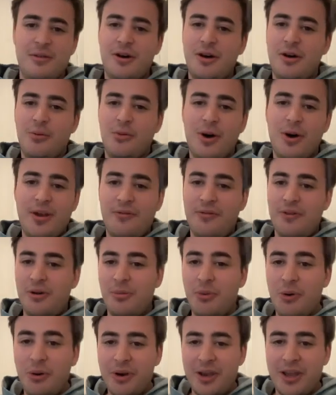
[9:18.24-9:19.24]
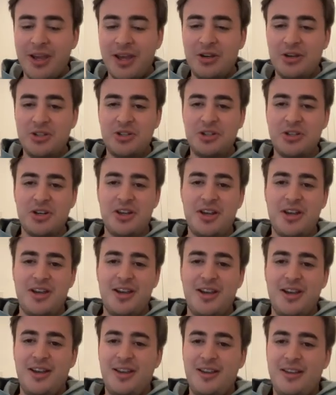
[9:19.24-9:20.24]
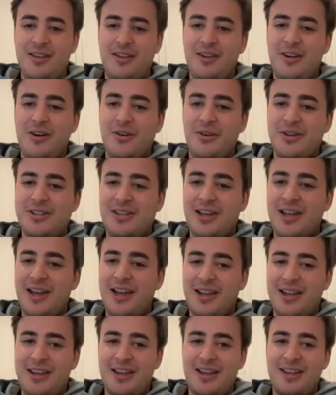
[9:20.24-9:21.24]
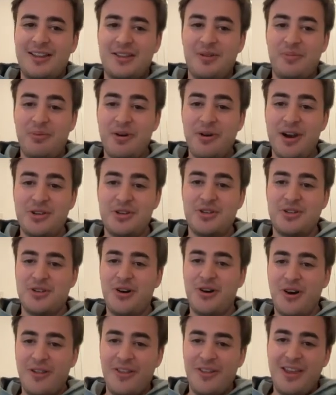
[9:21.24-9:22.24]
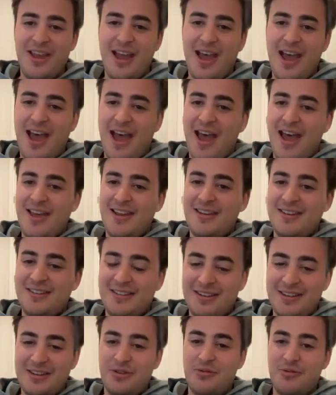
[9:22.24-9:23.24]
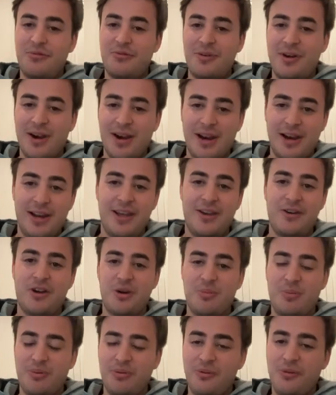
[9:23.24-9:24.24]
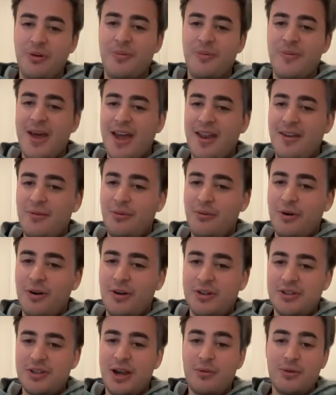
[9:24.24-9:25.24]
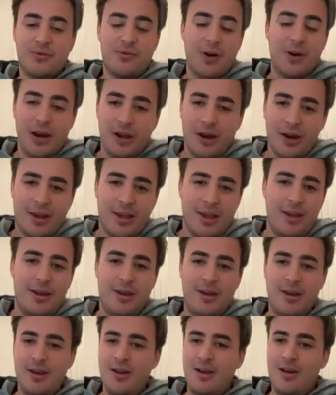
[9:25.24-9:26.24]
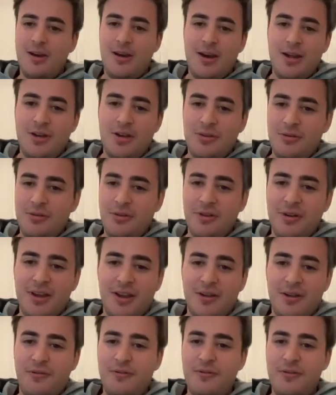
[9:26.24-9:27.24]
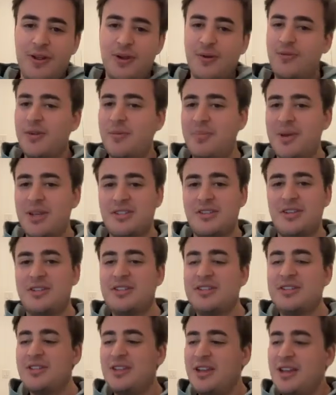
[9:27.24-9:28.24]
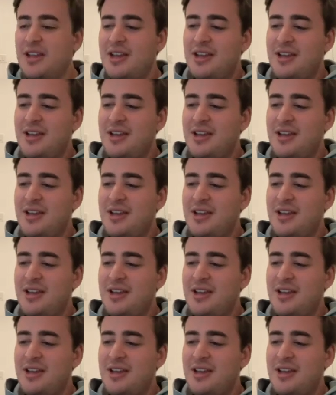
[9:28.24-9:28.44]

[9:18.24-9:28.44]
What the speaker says: a wife, and a mortgage. It's like the pressure's on, and you really got to perform then. Whereas I was very lucky. I knew that if the business